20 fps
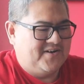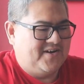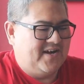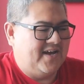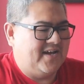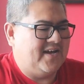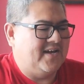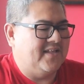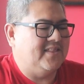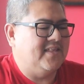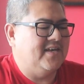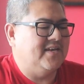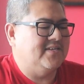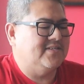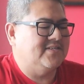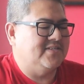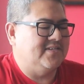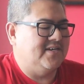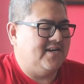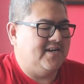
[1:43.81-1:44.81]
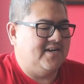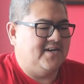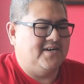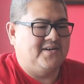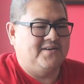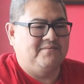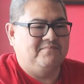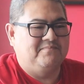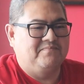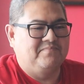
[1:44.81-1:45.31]
I got this
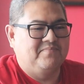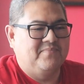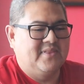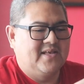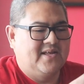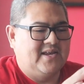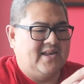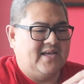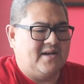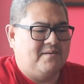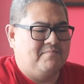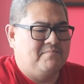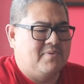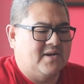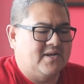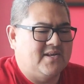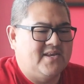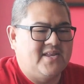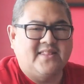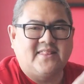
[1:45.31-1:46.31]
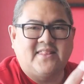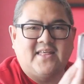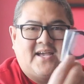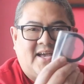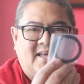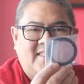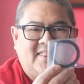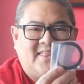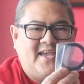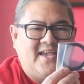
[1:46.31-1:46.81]
like a magnetic,
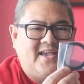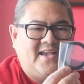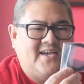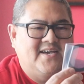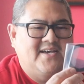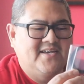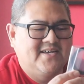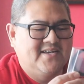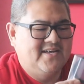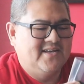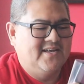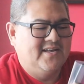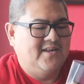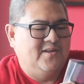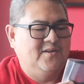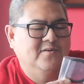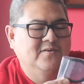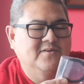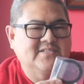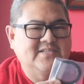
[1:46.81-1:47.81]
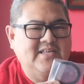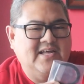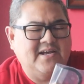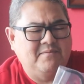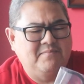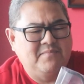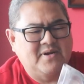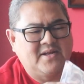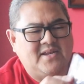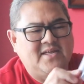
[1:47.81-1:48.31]
I think. Looks like
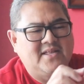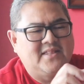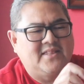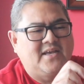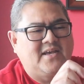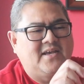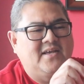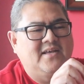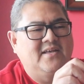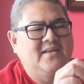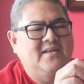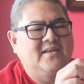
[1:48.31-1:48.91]
a magnetic.